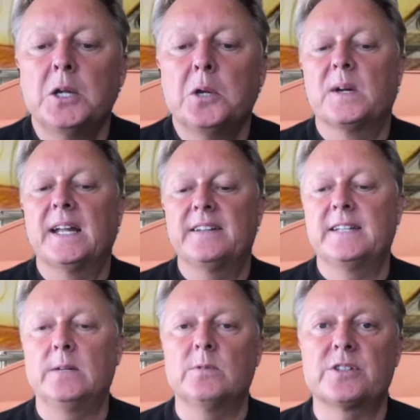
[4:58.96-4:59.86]
But I
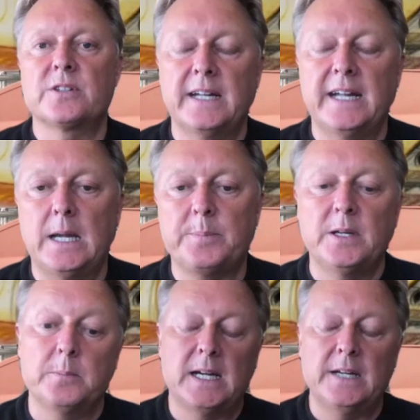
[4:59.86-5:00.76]
think what's going to happen, in
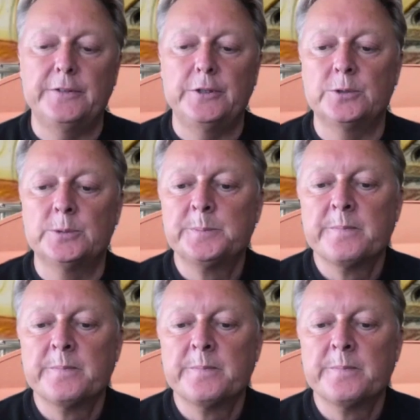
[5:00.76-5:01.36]
my view,